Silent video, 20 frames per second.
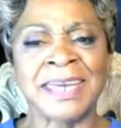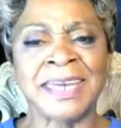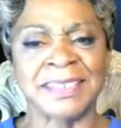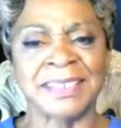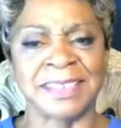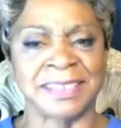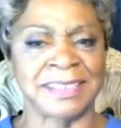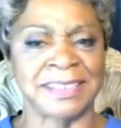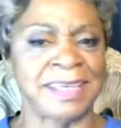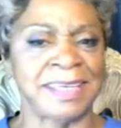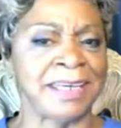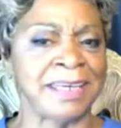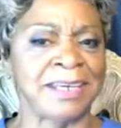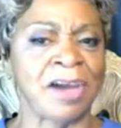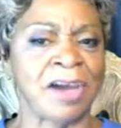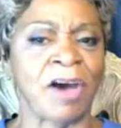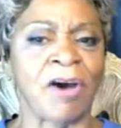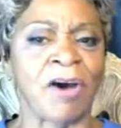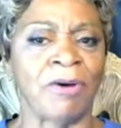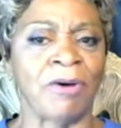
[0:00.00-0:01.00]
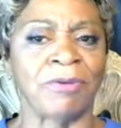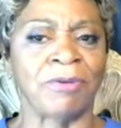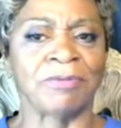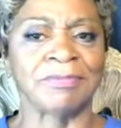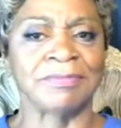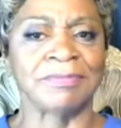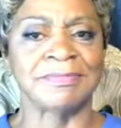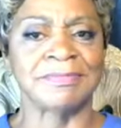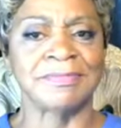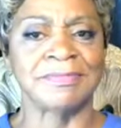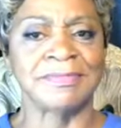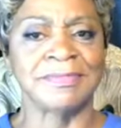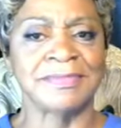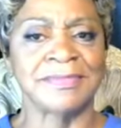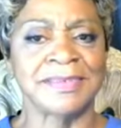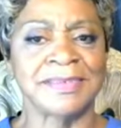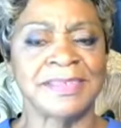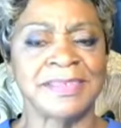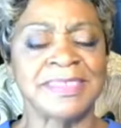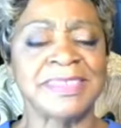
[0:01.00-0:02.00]
Sing today, y'all.
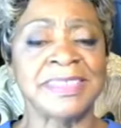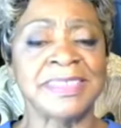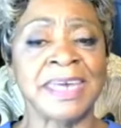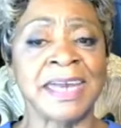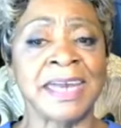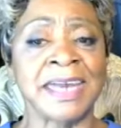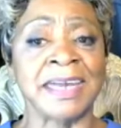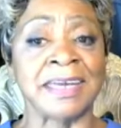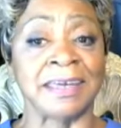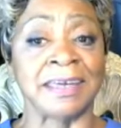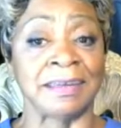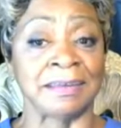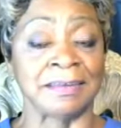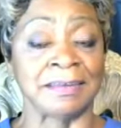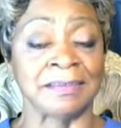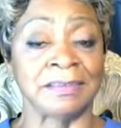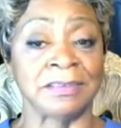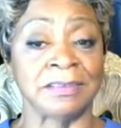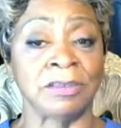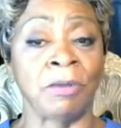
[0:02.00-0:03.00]
Sing.